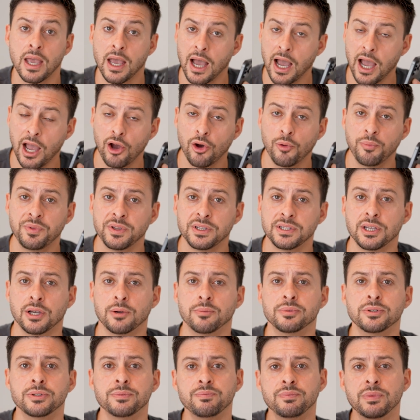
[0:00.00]
I hope this
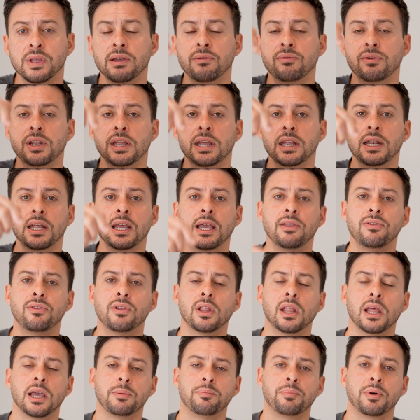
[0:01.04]
helps. If it did, hit the
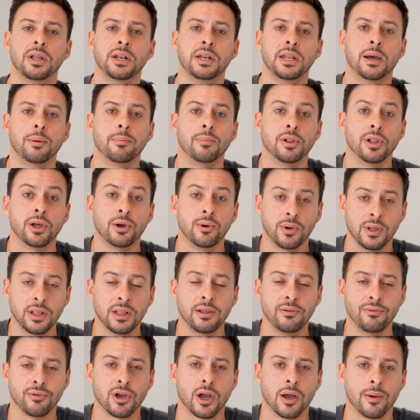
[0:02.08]
like button down below and
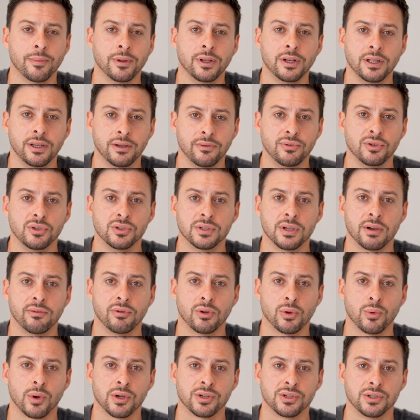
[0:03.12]
leave a comment if you have
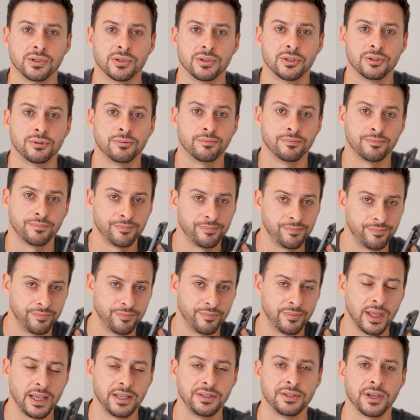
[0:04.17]
any questions.
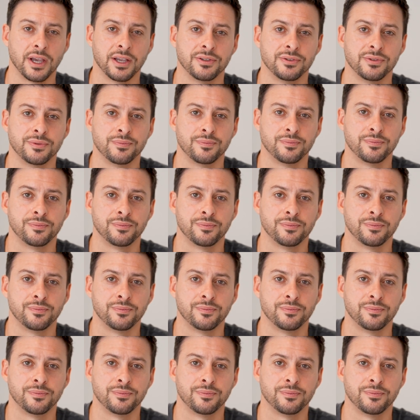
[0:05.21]
Thanks guys.